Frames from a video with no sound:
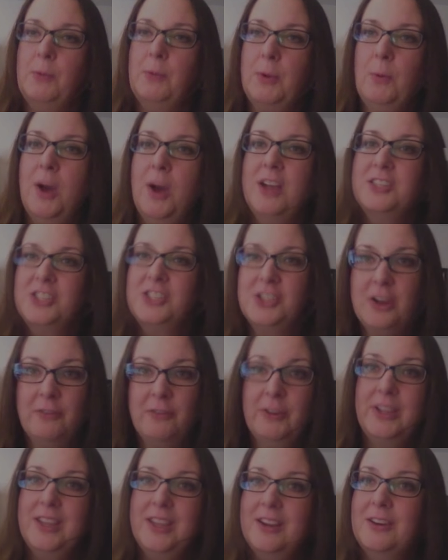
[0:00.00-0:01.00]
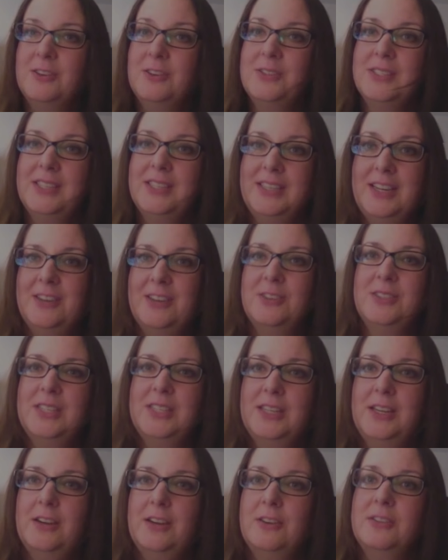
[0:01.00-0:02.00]
we watched over years and years
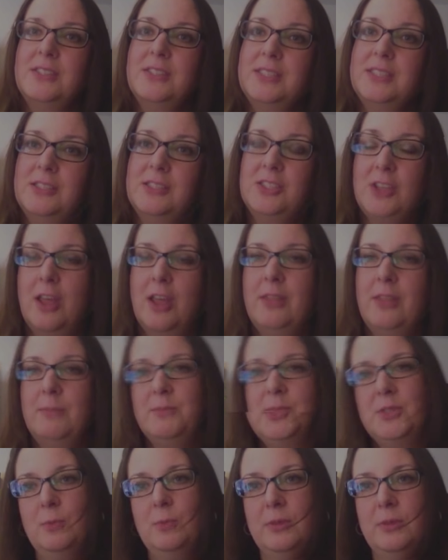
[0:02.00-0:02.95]
and years and saw them